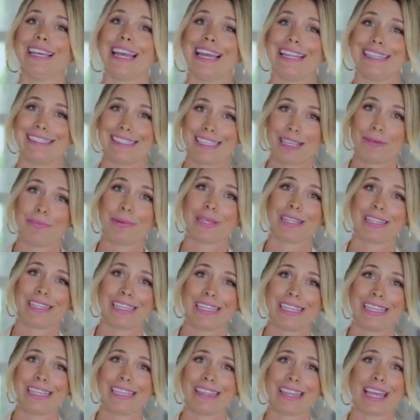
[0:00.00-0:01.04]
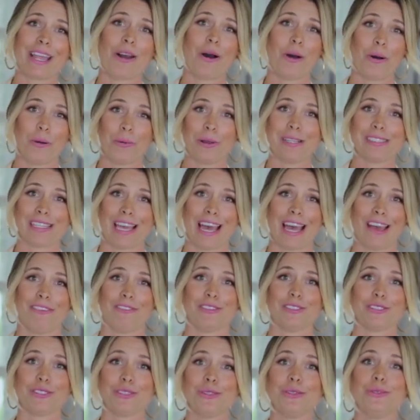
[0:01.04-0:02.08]
and typically they always have
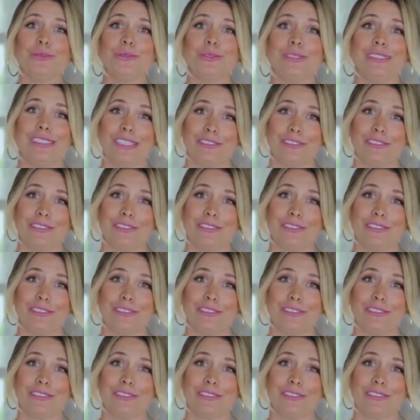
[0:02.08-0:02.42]
two